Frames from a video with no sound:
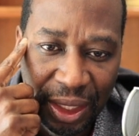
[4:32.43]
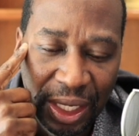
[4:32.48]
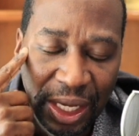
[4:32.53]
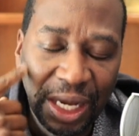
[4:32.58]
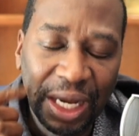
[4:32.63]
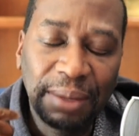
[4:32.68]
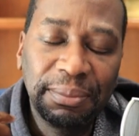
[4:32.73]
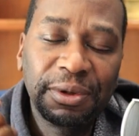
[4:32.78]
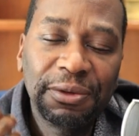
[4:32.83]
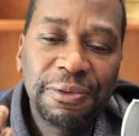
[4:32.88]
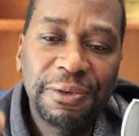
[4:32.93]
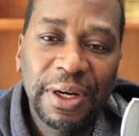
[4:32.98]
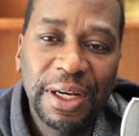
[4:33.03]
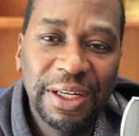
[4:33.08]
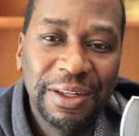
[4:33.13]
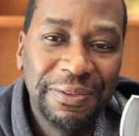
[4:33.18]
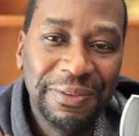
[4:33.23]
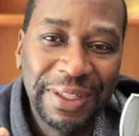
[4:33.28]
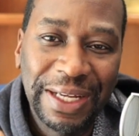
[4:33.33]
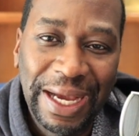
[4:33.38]
I'm afraid
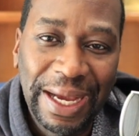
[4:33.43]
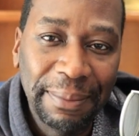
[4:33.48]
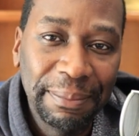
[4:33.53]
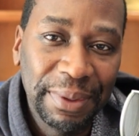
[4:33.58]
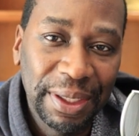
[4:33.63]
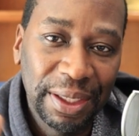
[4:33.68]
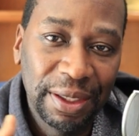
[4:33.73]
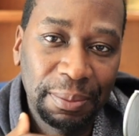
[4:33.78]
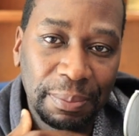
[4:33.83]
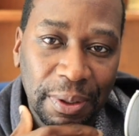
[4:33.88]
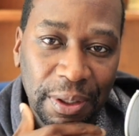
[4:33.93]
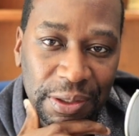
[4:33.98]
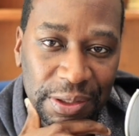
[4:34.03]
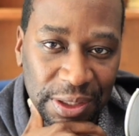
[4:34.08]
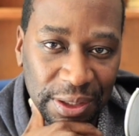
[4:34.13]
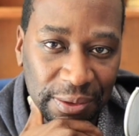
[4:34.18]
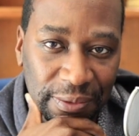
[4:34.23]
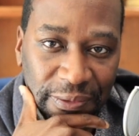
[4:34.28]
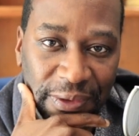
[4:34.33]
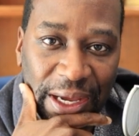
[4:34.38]
of not being a
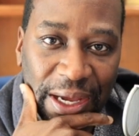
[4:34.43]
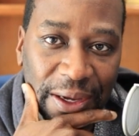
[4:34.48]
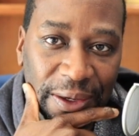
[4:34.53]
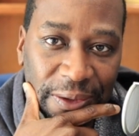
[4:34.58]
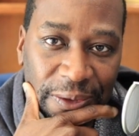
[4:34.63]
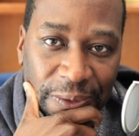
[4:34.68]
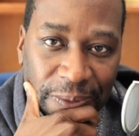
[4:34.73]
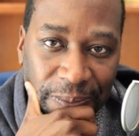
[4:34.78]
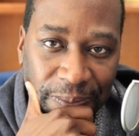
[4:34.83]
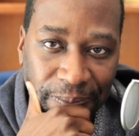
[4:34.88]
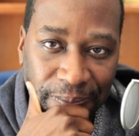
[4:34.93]
person of value.